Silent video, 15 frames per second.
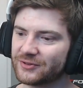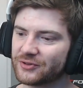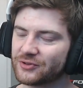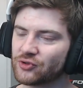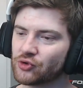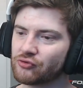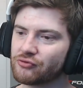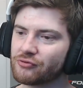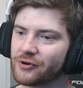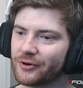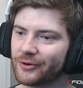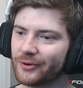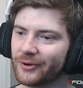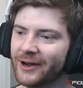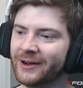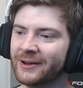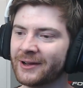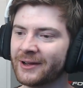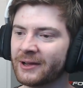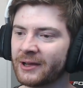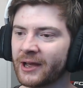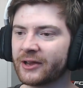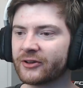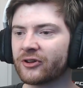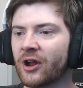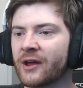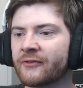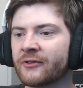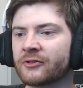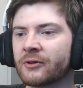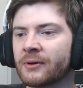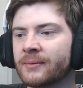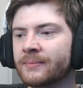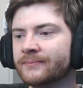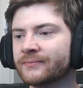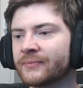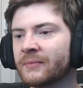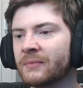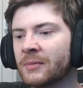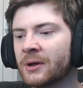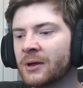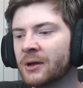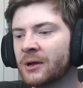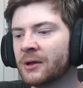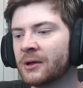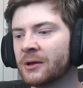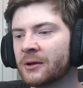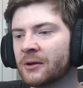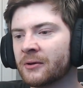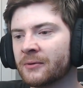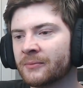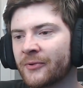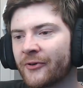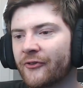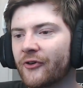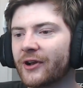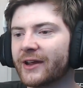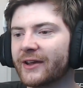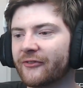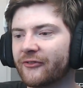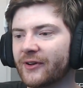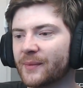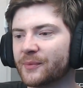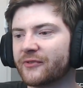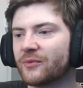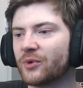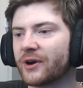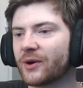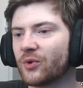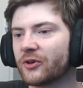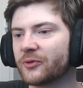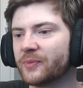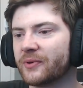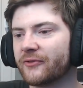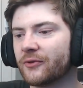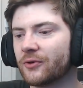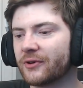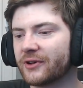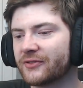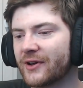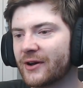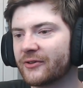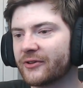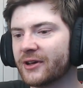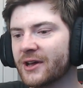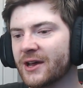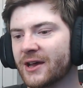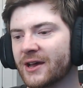True. His life is fully flipped from what it was before. He's found a